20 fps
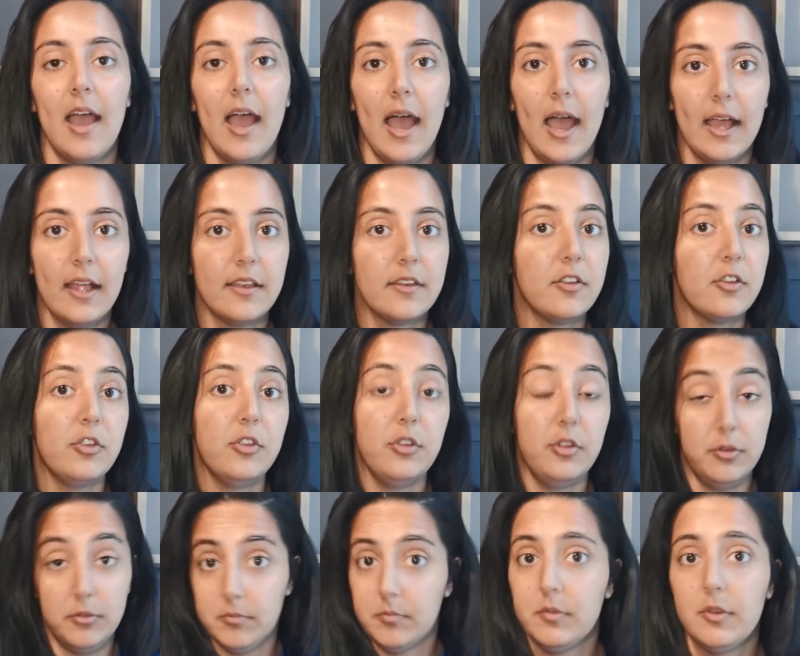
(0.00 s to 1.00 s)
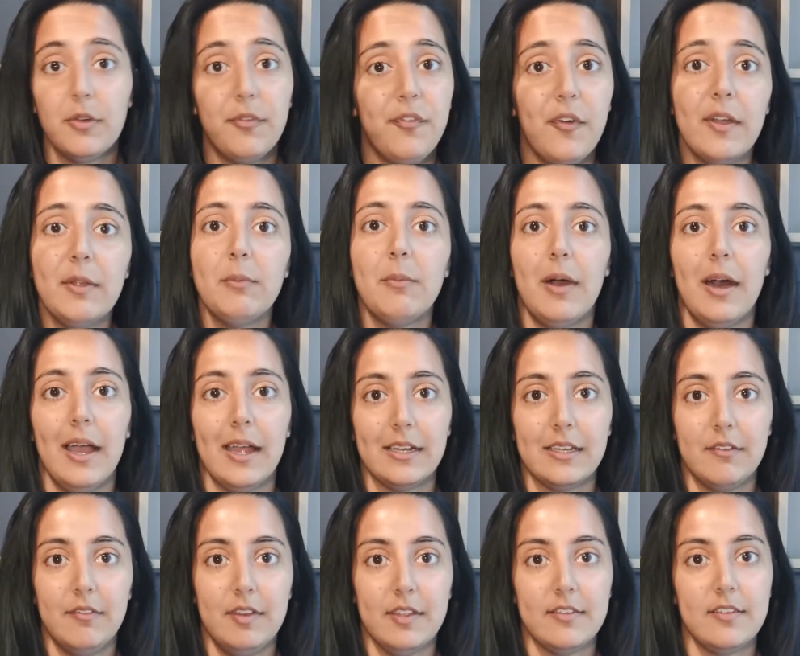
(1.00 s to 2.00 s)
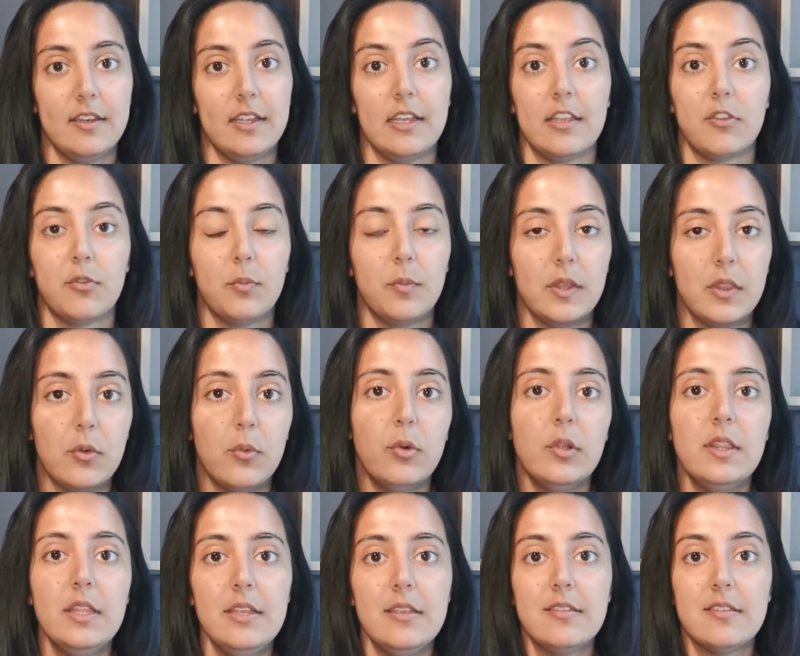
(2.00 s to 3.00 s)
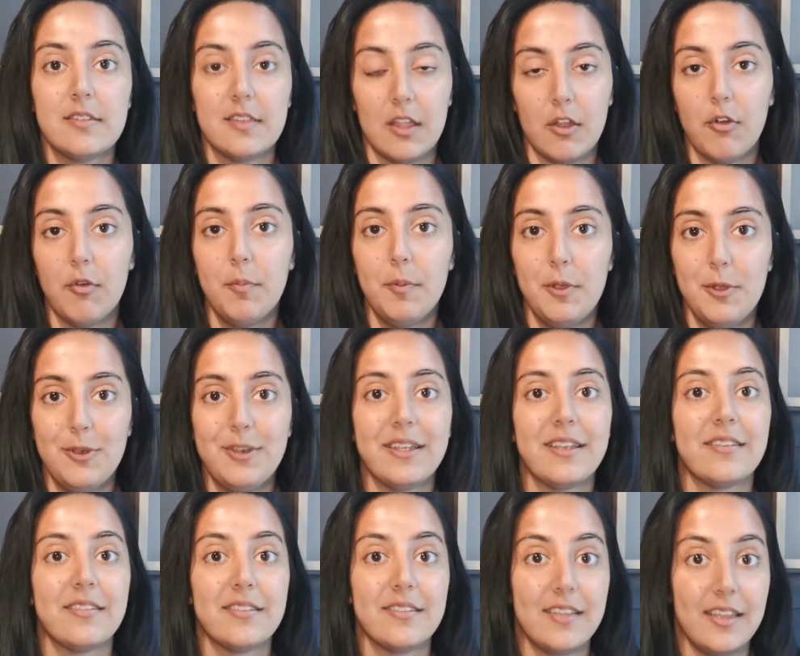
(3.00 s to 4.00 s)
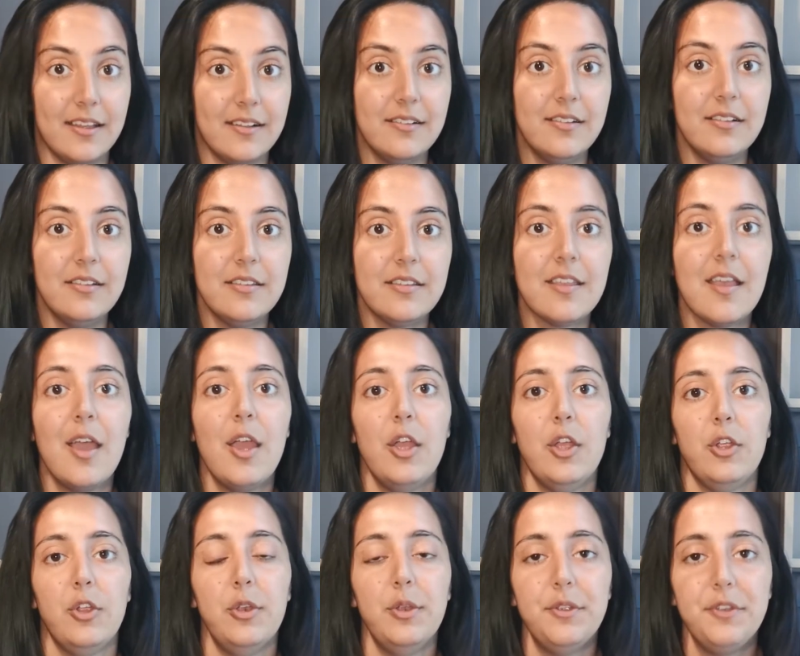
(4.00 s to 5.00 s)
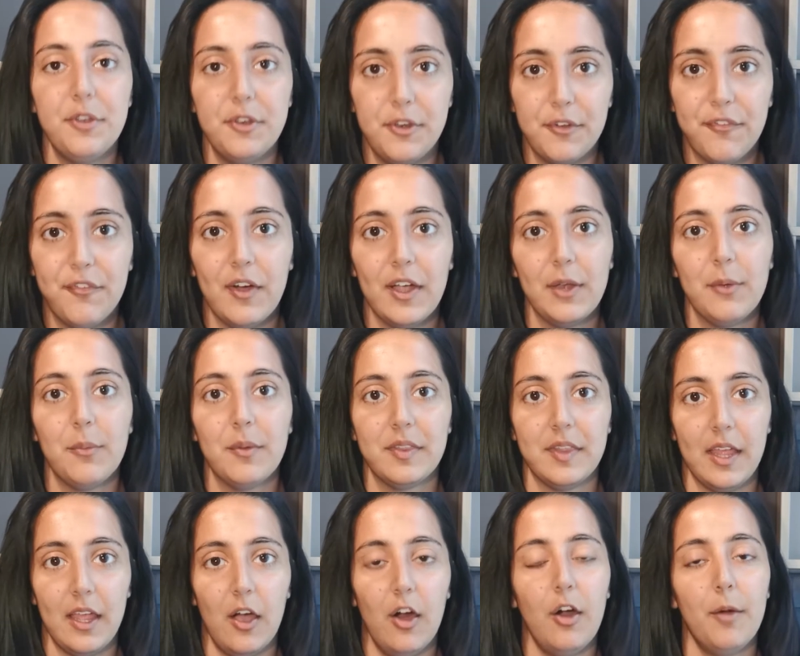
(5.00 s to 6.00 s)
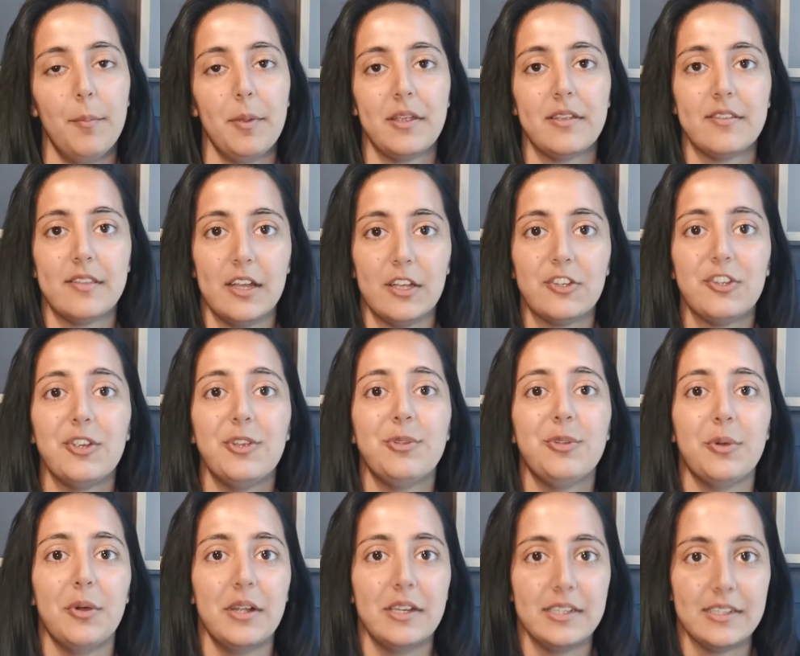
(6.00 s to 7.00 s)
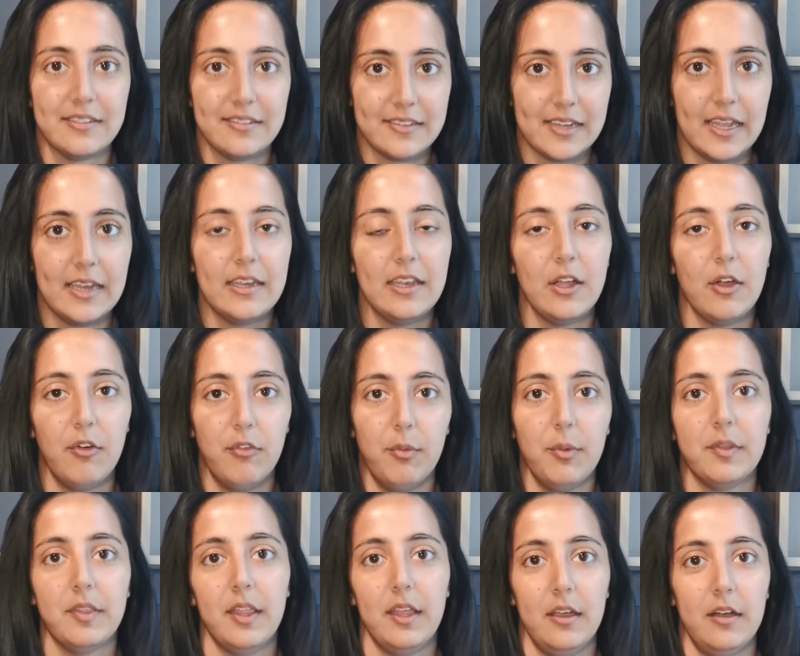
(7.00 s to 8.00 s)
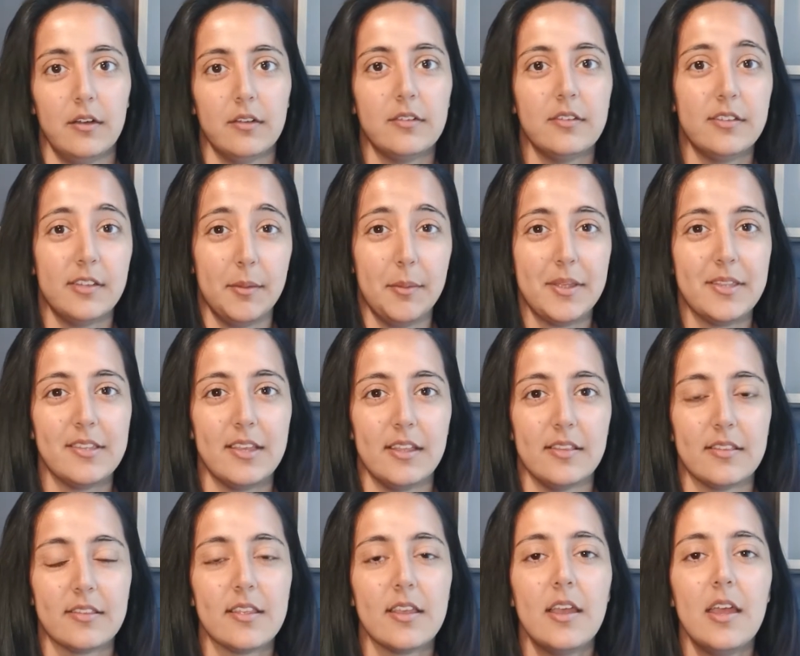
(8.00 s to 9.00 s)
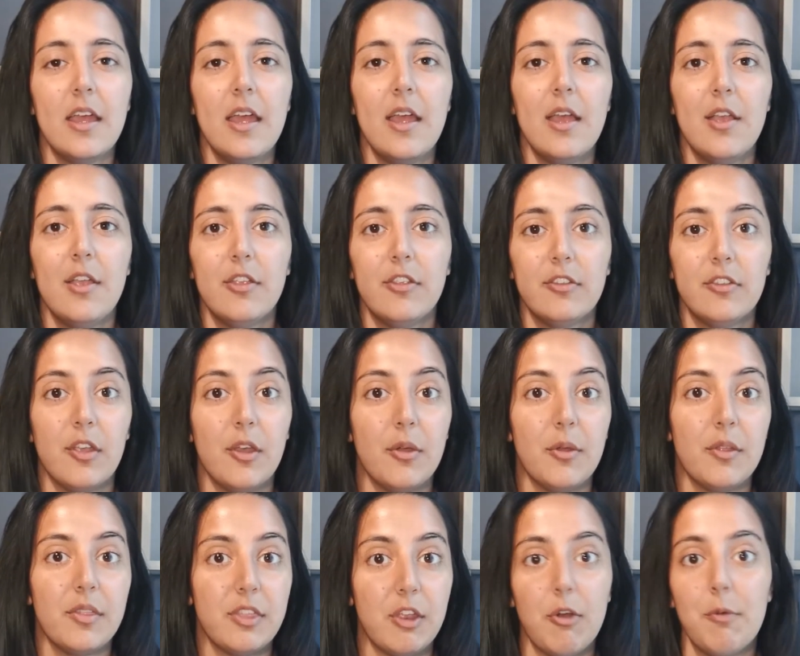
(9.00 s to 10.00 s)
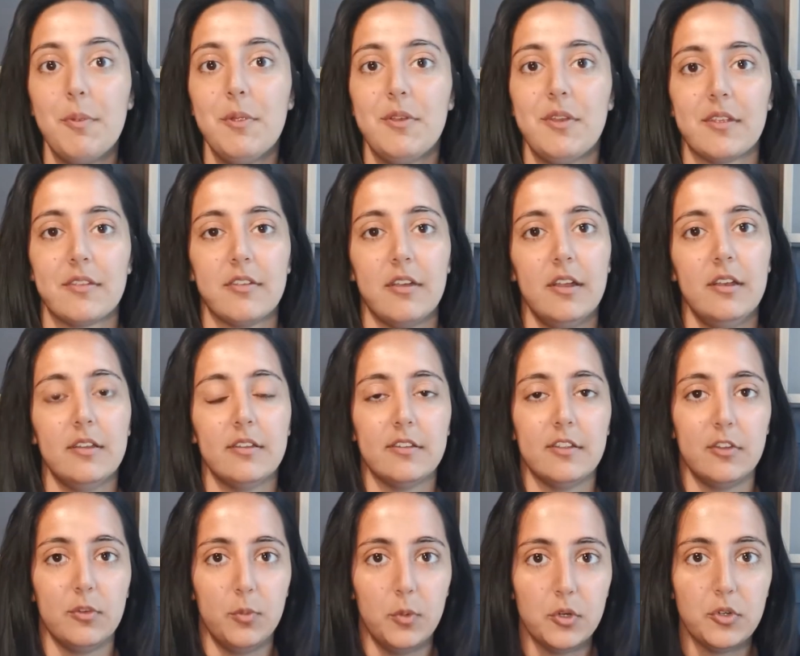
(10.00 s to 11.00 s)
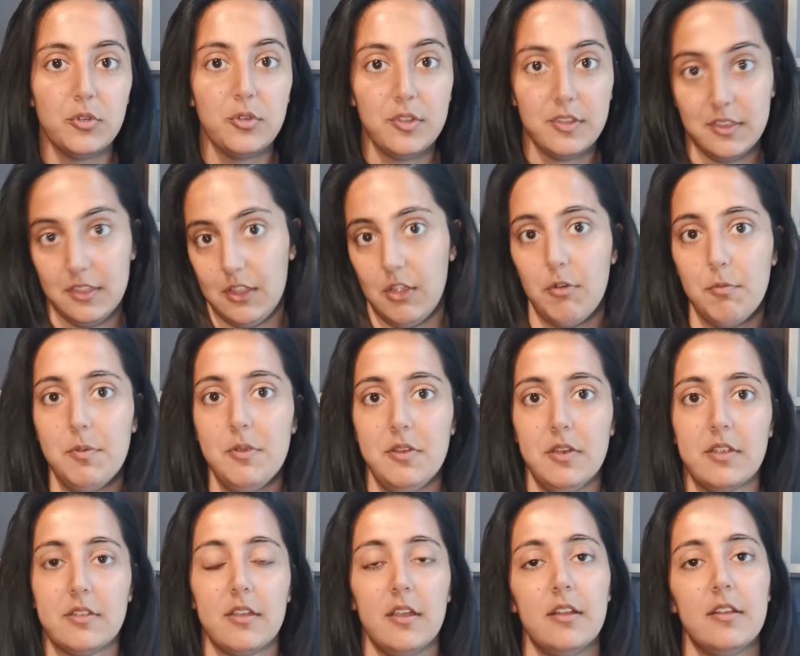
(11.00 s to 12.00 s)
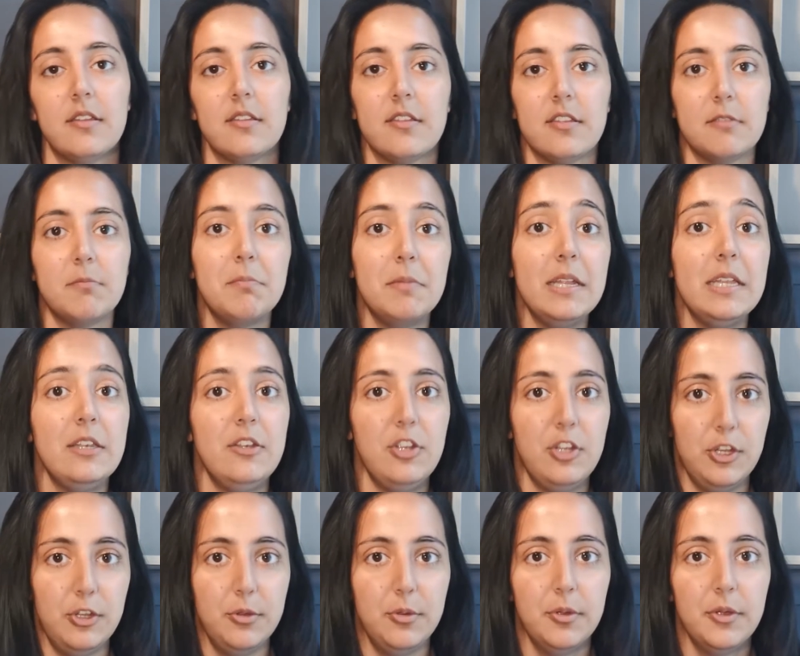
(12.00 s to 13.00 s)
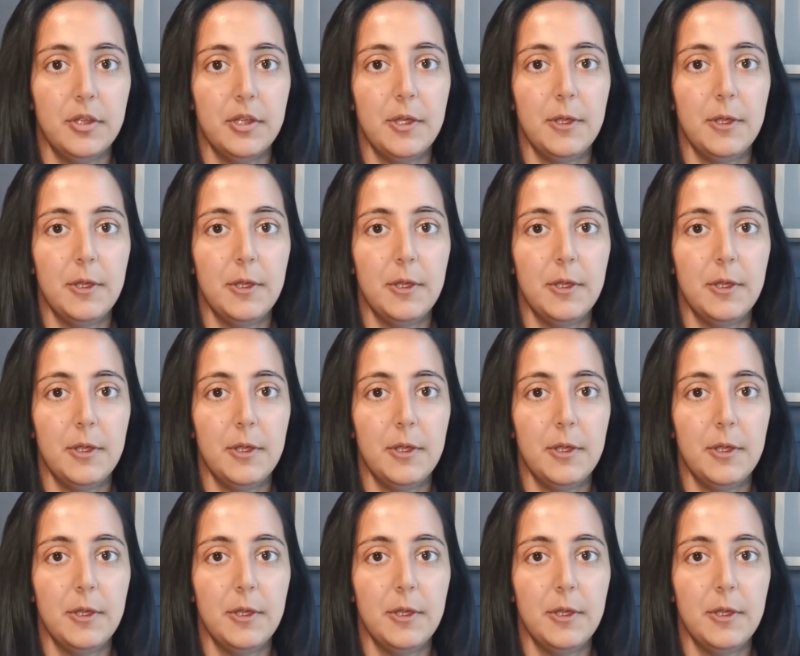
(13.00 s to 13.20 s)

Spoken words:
And define what active listening is. With all these therapeutic skills, you need to define what they are because that shows your understanding of what they are. Does that make sense? So therapeutic silences, what do therapeutic silences mean to you?